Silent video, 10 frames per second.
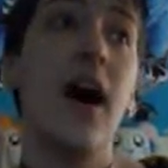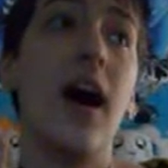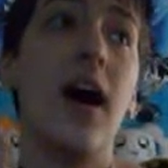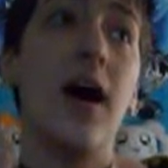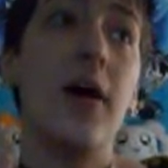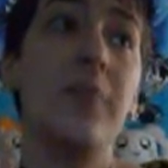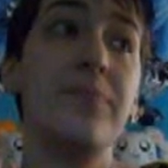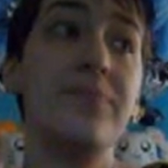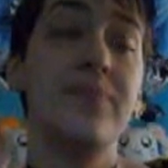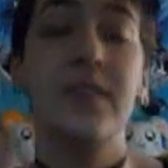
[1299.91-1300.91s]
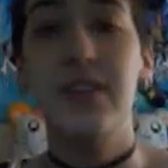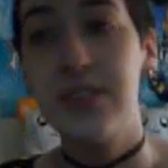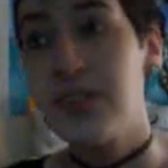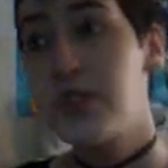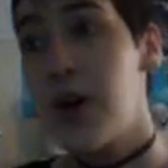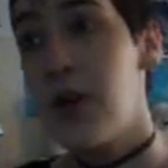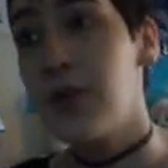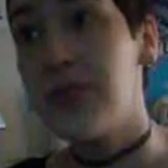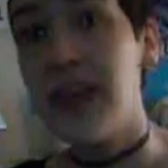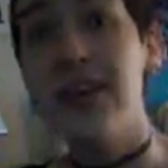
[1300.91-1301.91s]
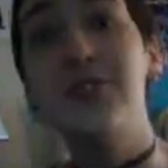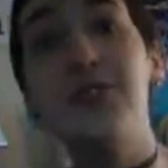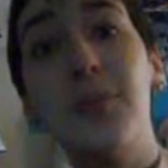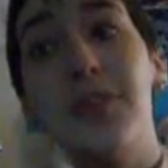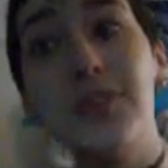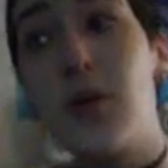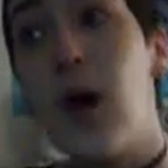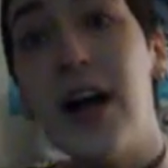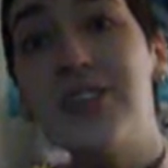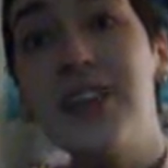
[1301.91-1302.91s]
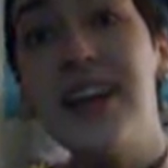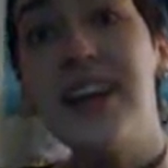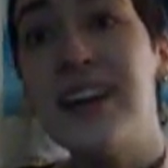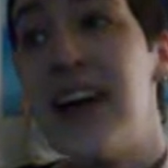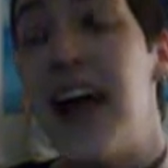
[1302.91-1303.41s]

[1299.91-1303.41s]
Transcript: Um, so thank you so much for watching